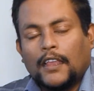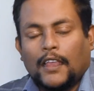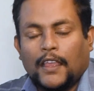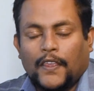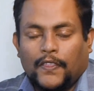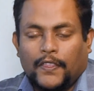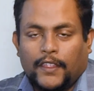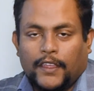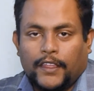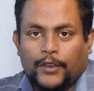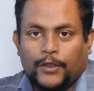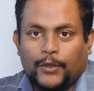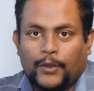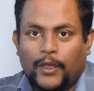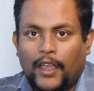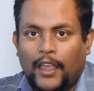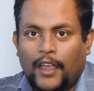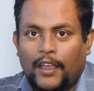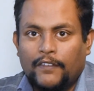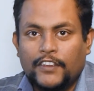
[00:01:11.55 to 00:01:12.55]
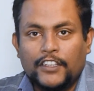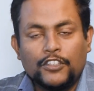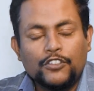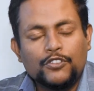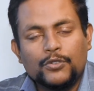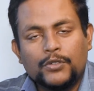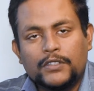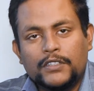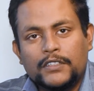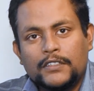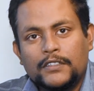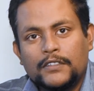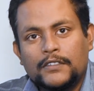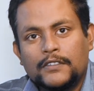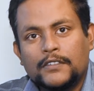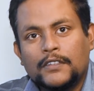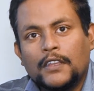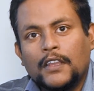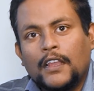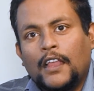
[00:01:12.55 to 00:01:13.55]
and then you have
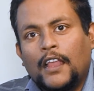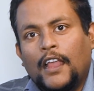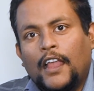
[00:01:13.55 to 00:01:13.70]
insurance,